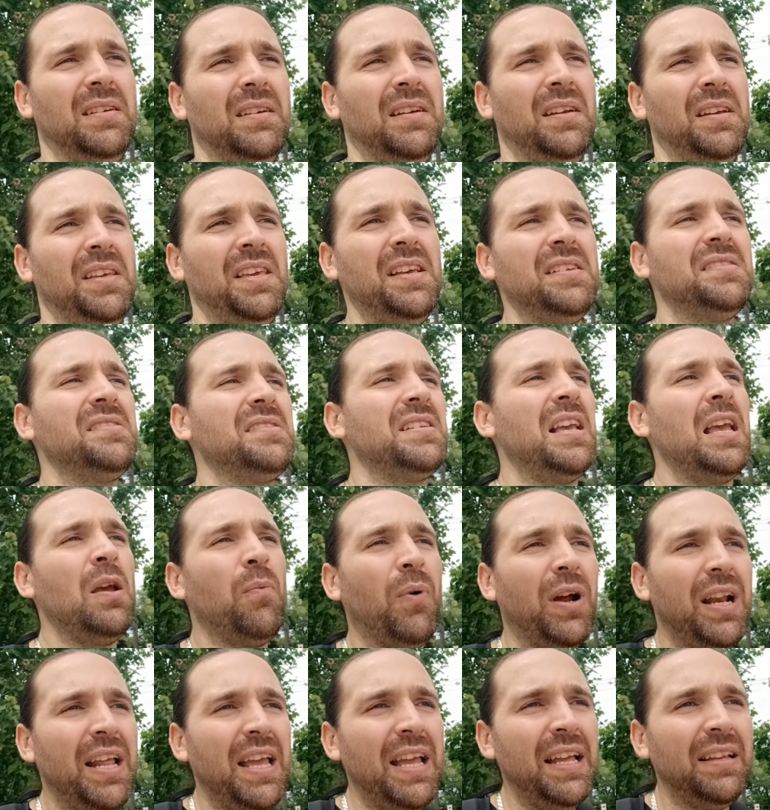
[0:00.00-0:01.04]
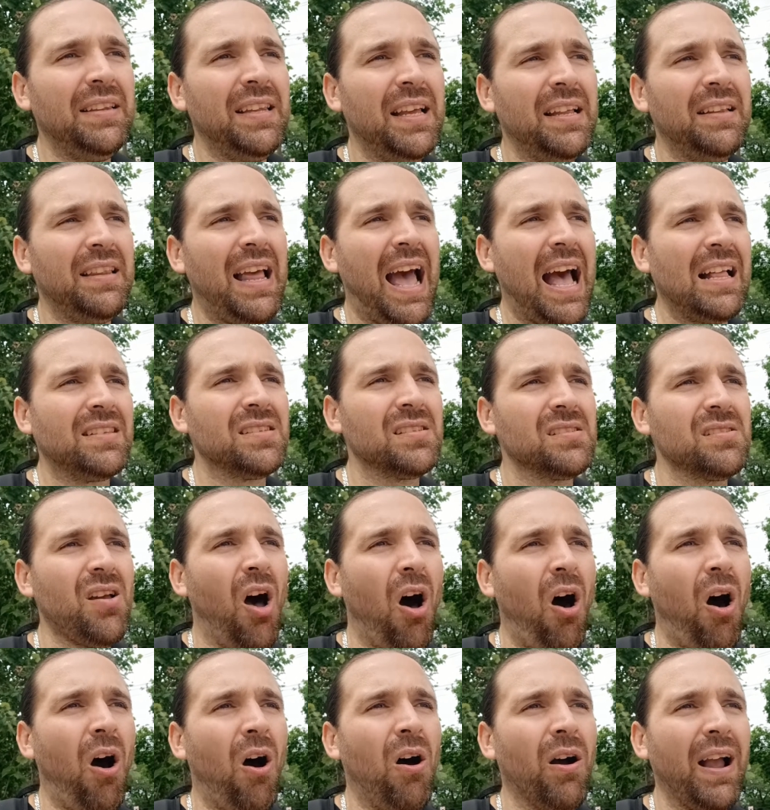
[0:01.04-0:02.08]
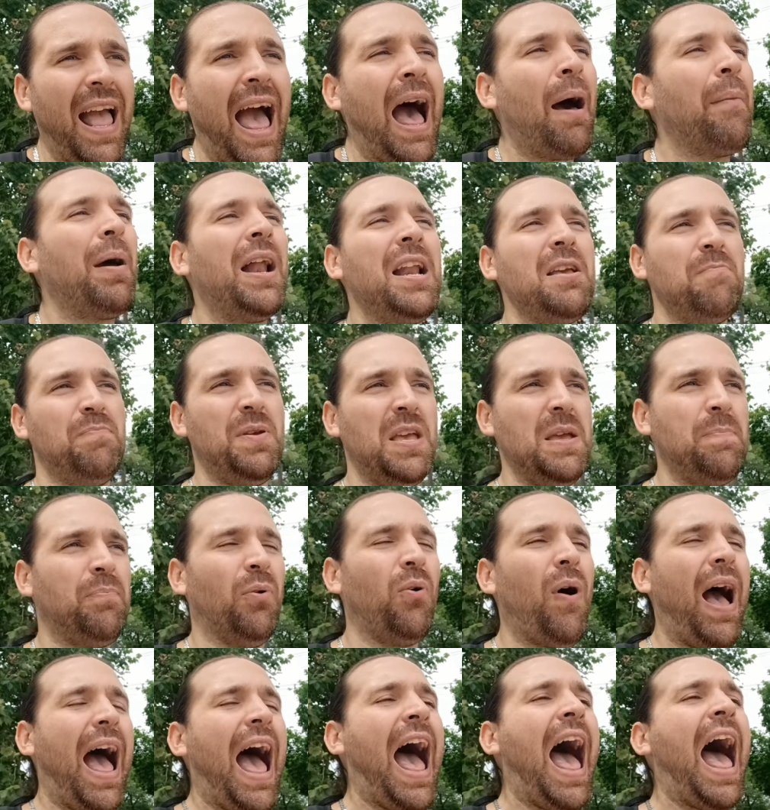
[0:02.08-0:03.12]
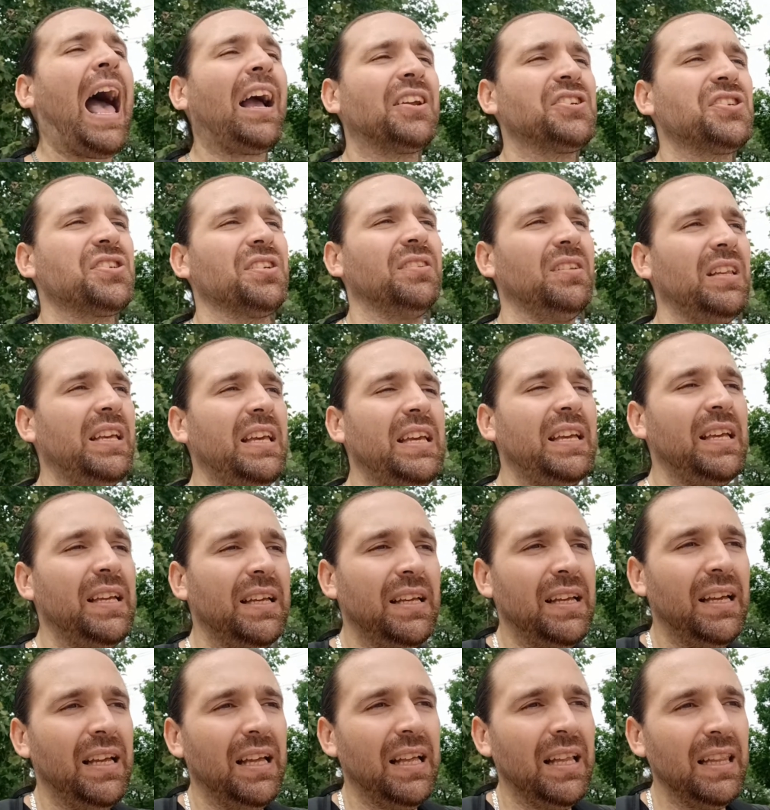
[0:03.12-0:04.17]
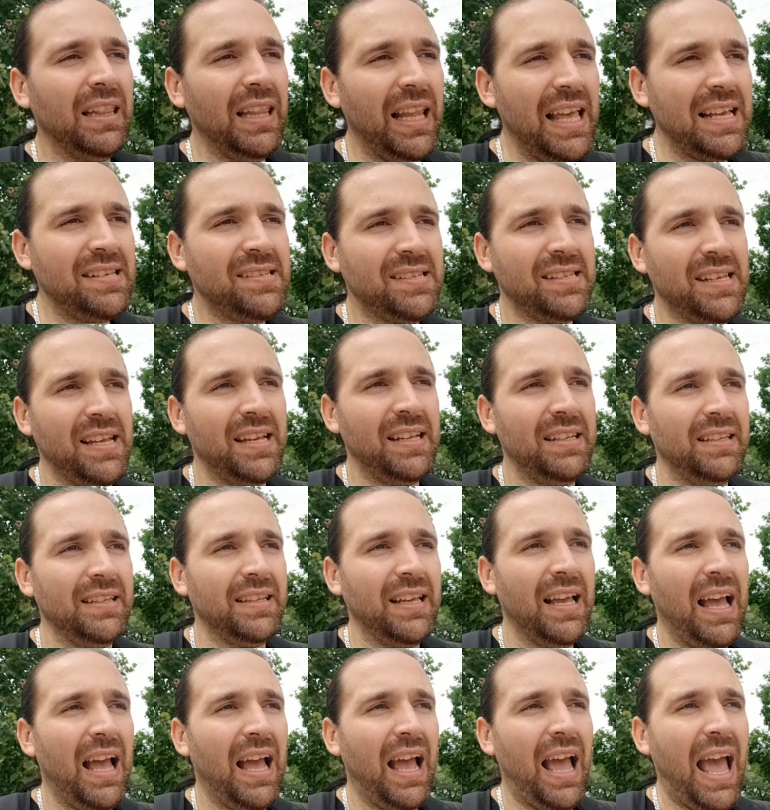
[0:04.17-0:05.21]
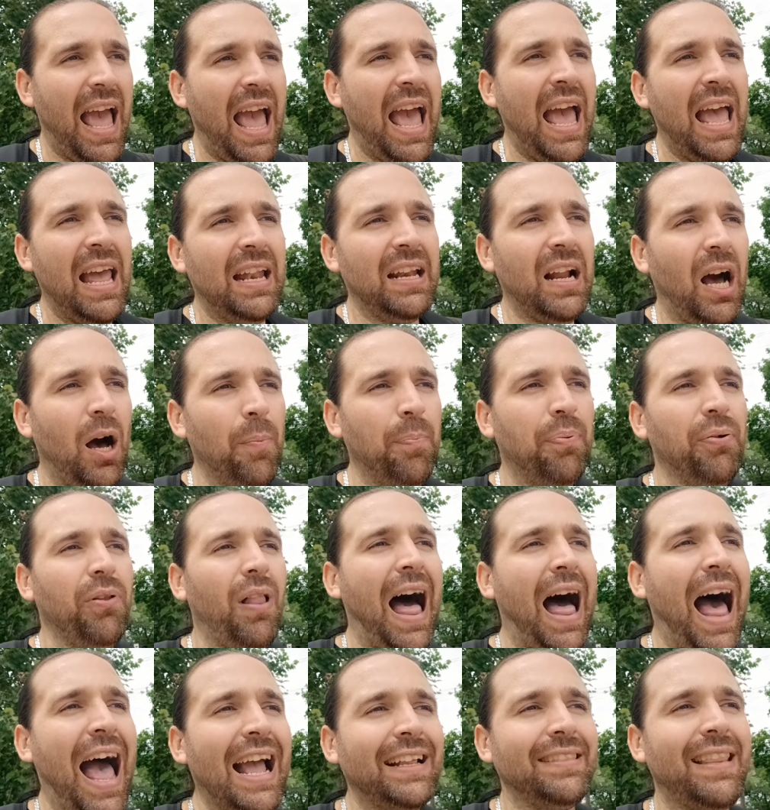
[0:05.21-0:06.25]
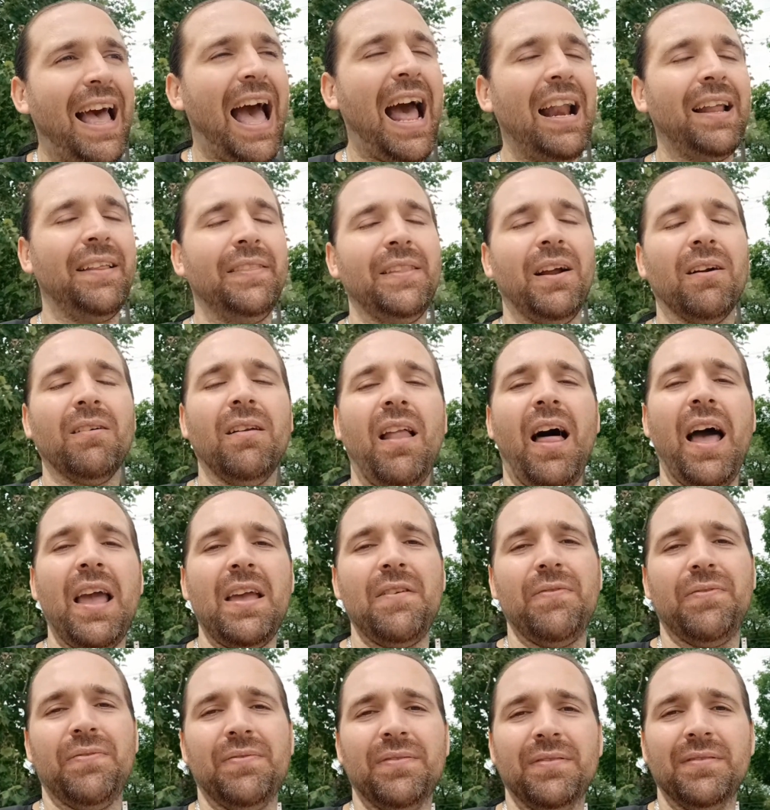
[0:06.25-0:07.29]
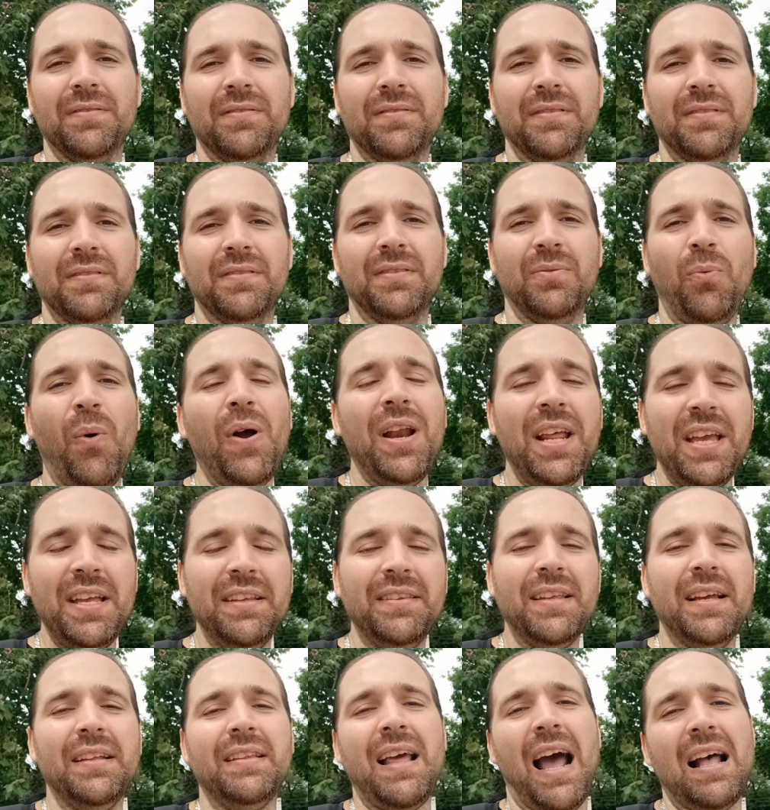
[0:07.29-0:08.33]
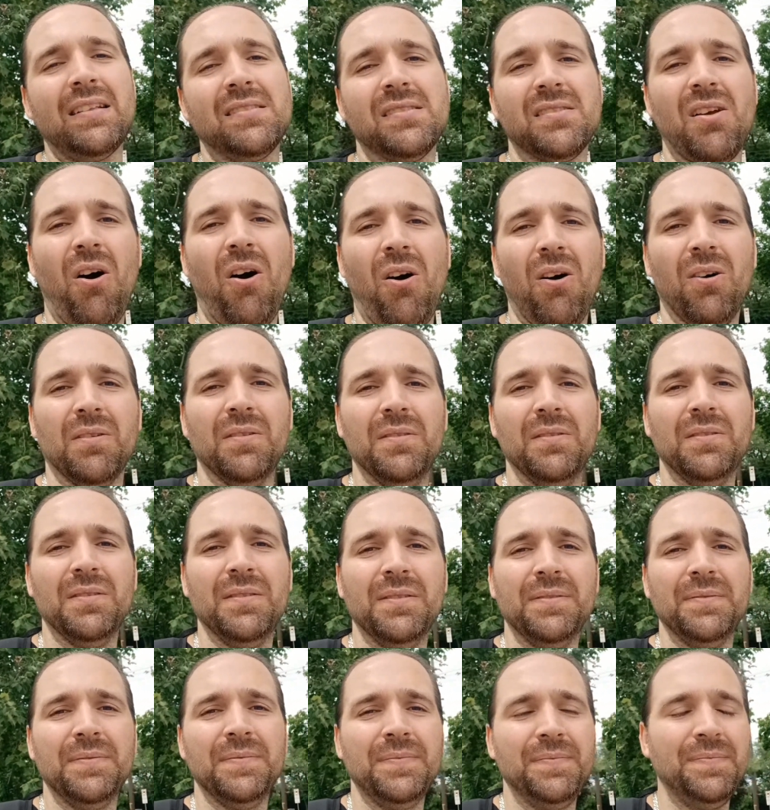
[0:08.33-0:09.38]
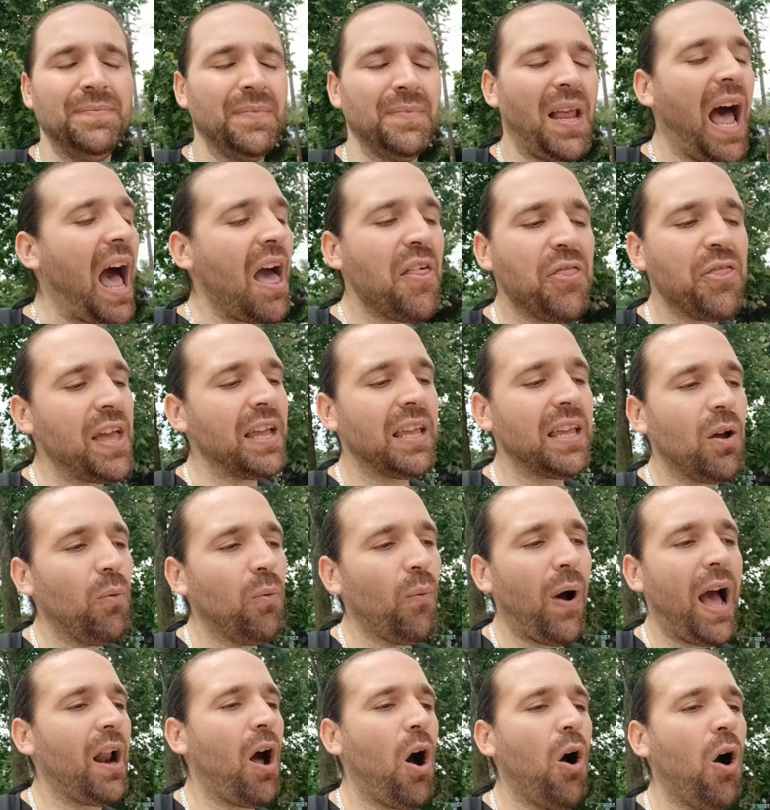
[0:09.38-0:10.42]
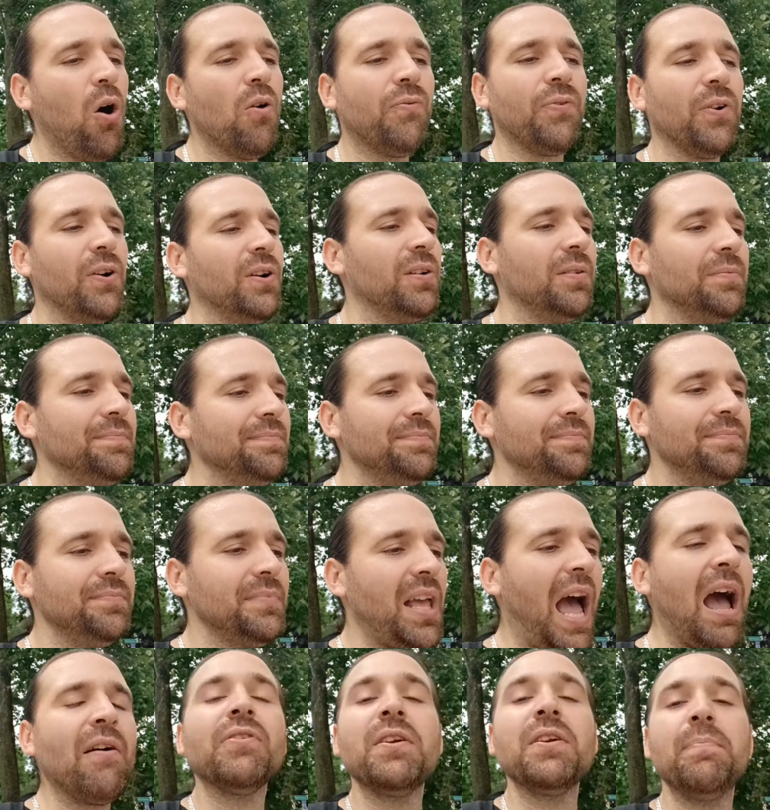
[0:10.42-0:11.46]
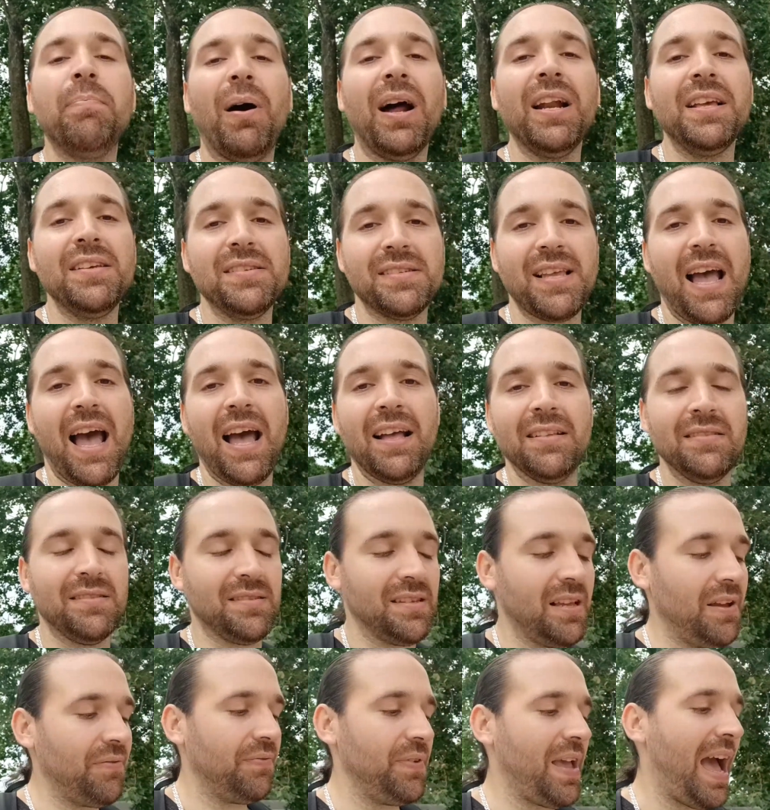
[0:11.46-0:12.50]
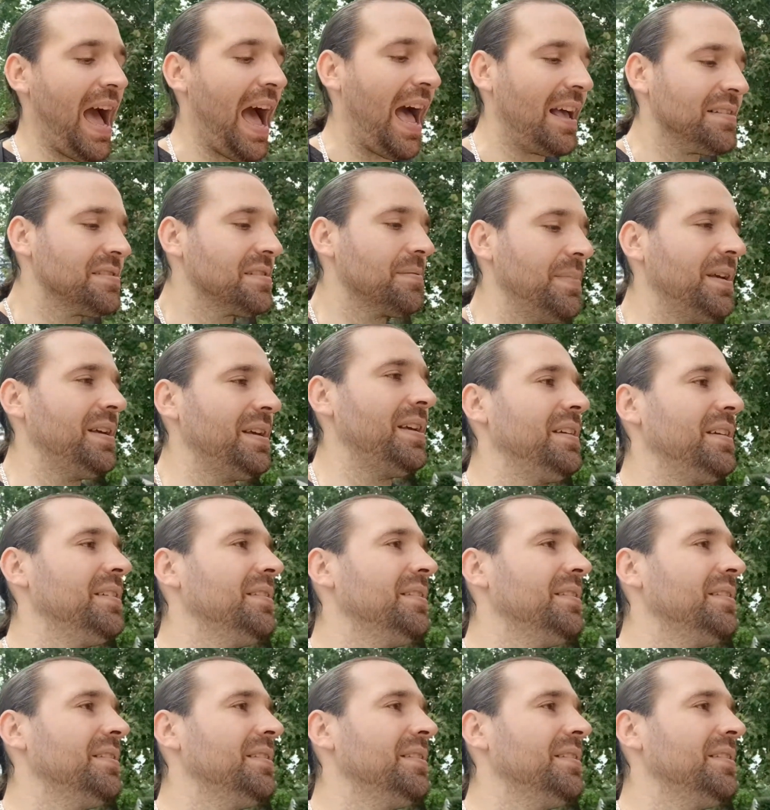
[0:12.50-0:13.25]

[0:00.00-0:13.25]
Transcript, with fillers: You see, when he did that song, how many people actually listened and applied that in their life? when he did that song. I think it went over everybody's heads, if you ask me.